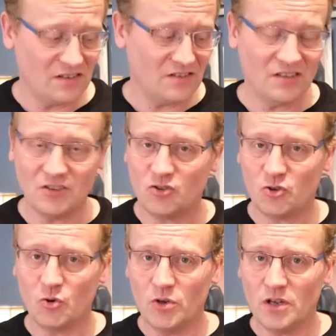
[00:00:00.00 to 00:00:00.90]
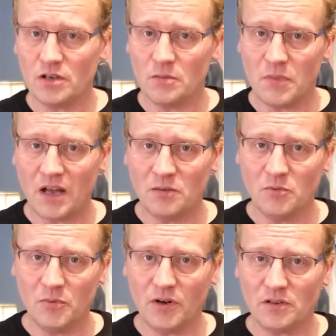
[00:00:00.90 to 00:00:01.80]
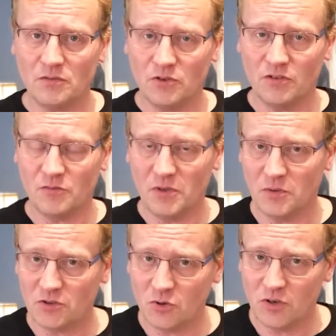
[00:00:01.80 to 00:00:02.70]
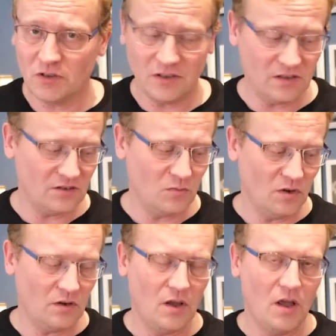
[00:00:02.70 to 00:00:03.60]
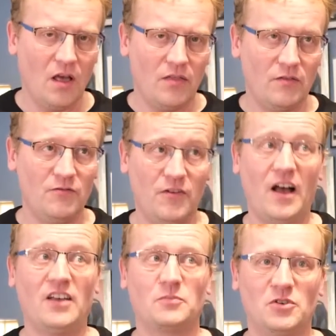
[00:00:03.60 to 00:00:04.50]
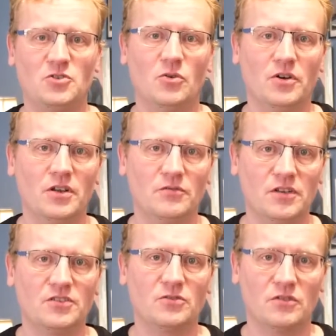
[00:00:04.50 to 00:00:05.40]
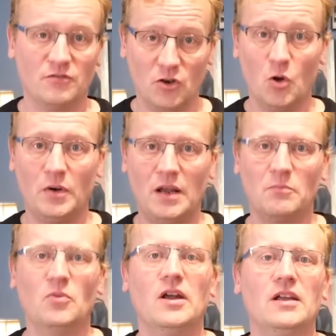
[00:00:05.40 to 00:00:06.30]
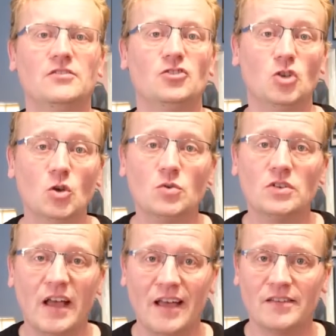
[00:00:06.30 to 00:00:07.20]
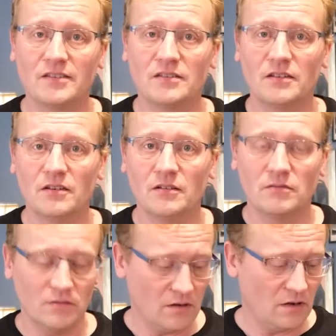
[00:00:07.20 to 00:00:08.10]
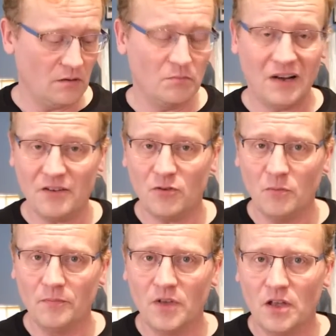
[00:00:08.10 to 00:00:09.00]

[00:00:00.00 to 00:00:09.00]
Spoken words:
This is a Tuya compatible product. If you're not familiar with Tuya, that is what the vast majority of these sort of no-name brands use as their platform.